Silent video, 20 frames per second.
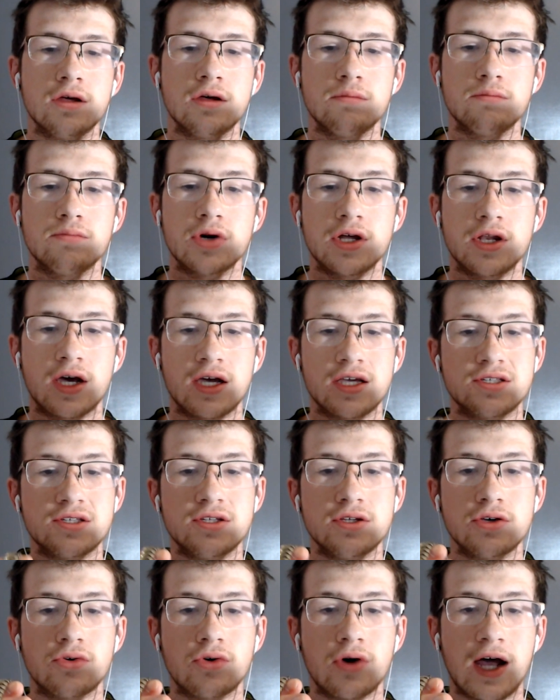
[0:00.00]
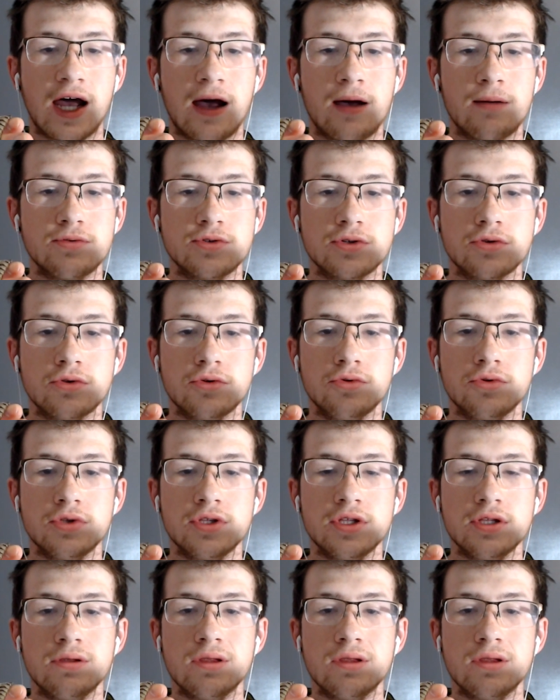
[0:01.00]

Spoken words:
but I still absolutely